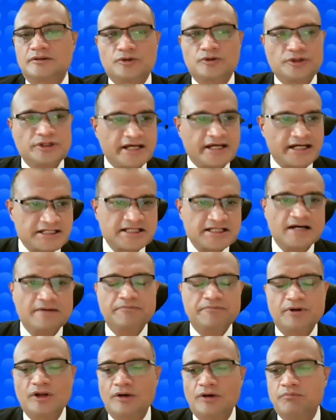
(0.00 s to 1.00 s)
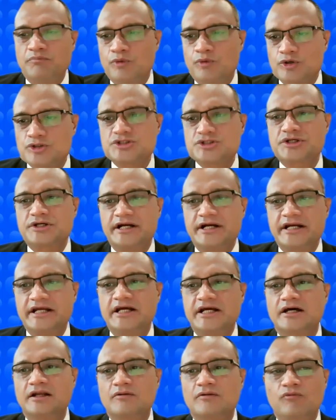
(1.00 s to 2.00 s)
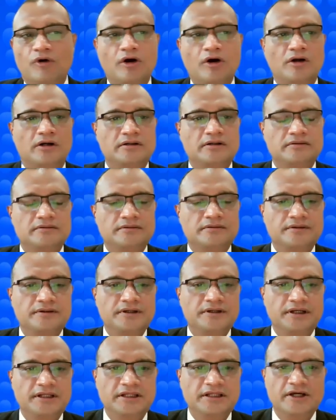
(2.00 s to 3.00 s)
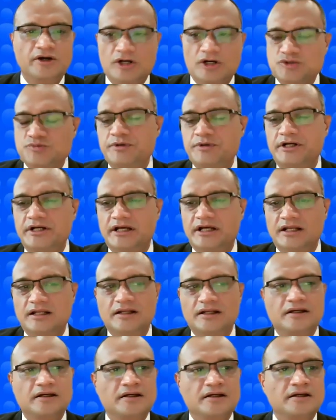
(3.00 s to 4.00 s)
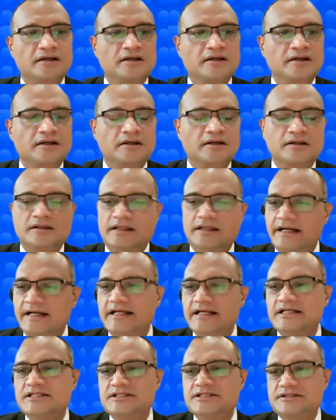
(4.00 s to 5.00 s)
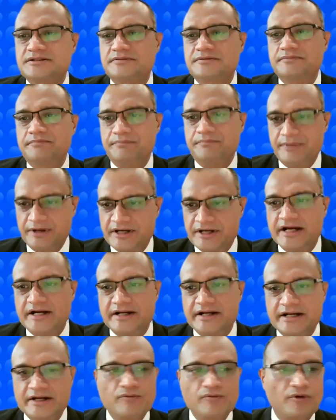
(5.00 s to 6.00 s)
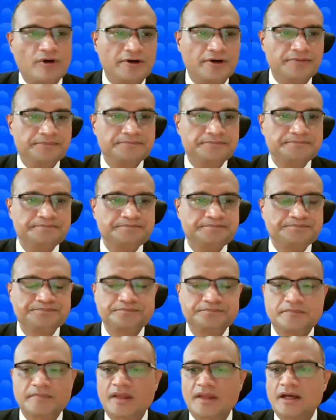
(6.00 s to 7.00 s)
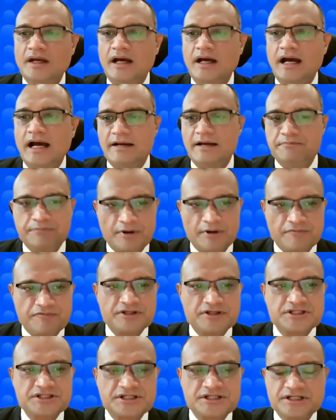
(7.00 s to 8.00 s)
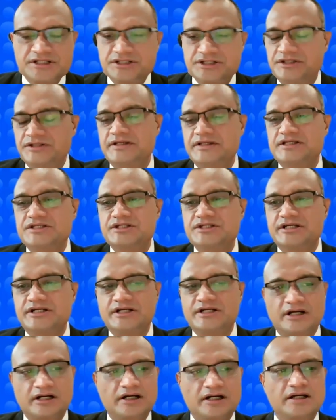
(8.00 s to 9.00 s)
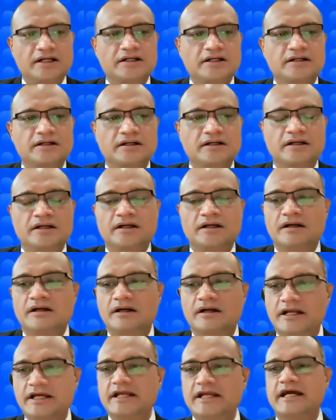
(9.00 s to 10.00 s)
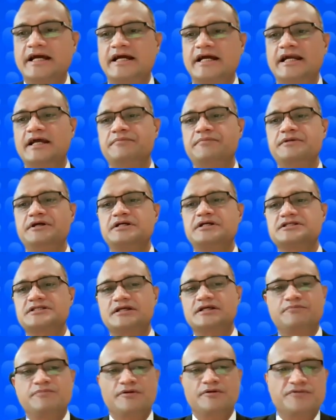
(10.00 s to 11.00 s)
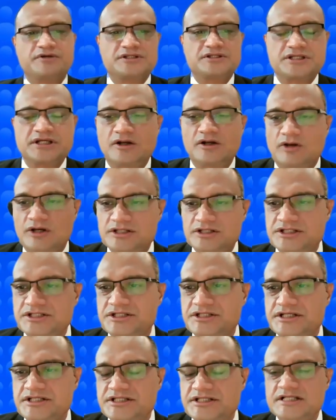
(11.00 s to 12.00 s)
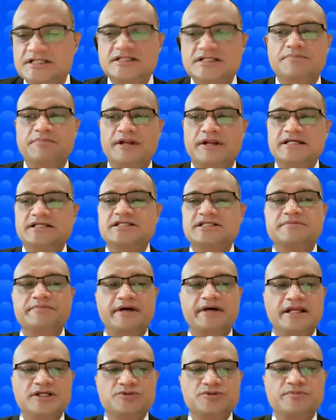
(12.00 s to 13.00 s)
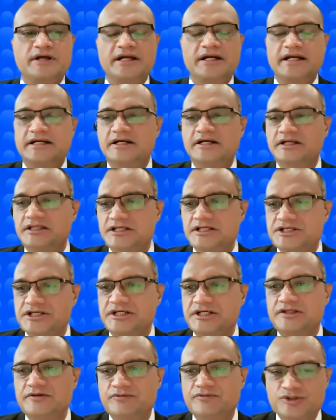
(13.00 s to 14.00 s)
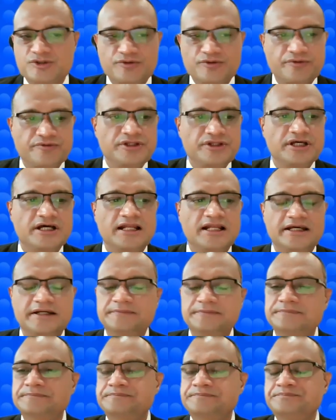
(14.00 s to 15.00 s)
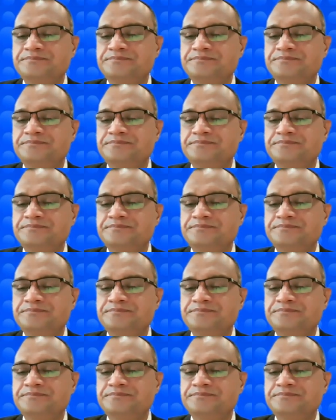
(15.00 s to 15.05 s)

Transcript: through the example of most critical ward in the hospital, that is Pediatric Ward. I am Professor Jitesh Thakkar, Dean Academics and Professor Logistics and Supply Chain Management at Gati Shakti Vishwavidyalaya,